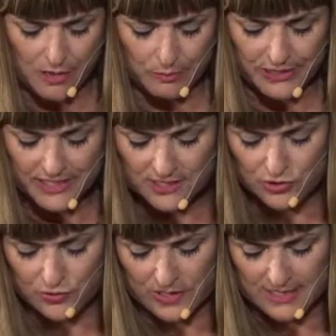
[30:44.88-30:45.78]
Please
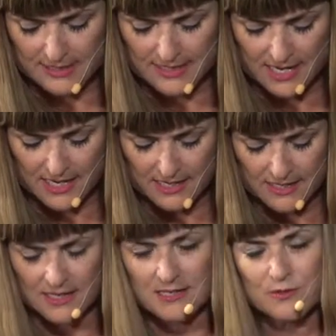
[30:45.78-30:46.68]
join us then
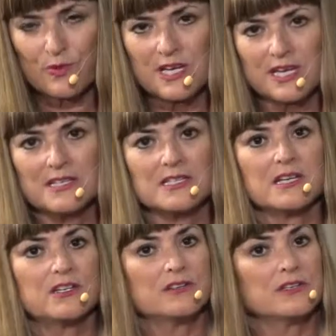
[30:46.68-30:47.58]
as we continue